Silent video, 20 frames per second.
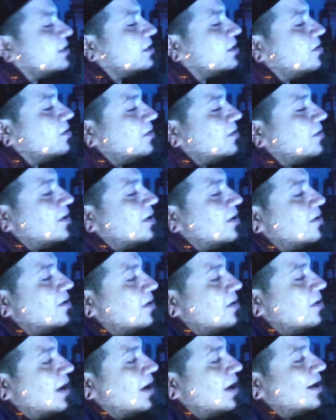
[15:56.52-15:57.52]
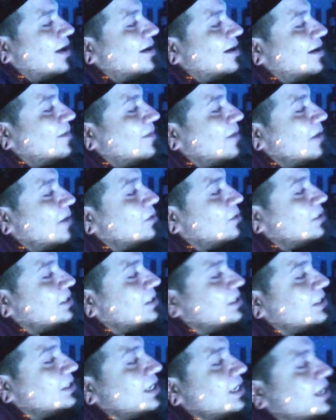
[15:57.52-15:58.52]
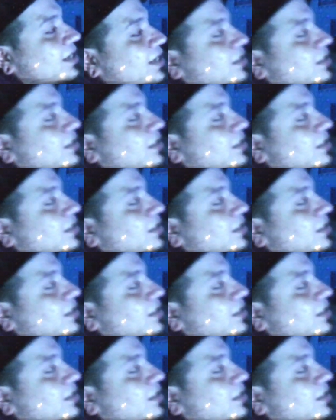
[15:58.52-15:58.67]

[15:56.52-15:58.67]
go, though, I wouldn't say